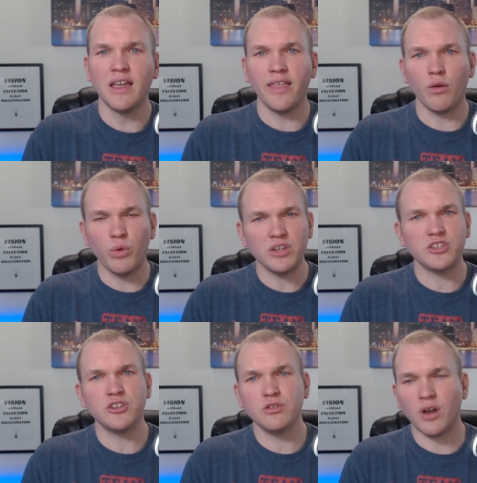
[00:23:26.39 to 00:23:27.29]
That
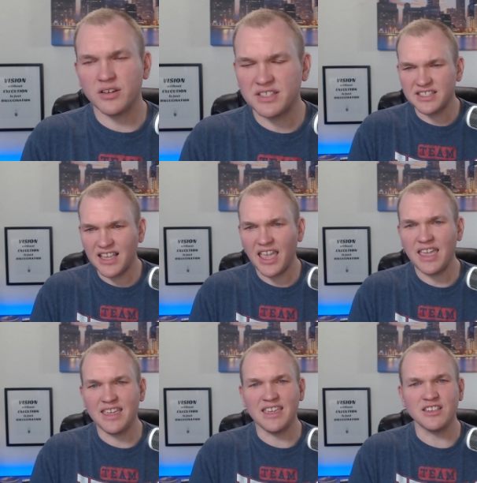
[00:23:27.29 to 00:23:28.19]
what you are
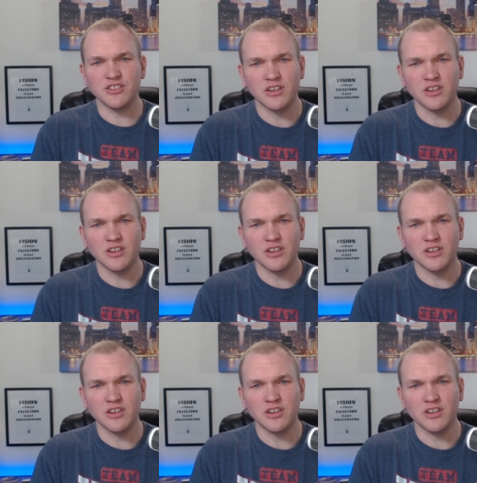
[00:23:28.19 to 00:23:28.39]
saying is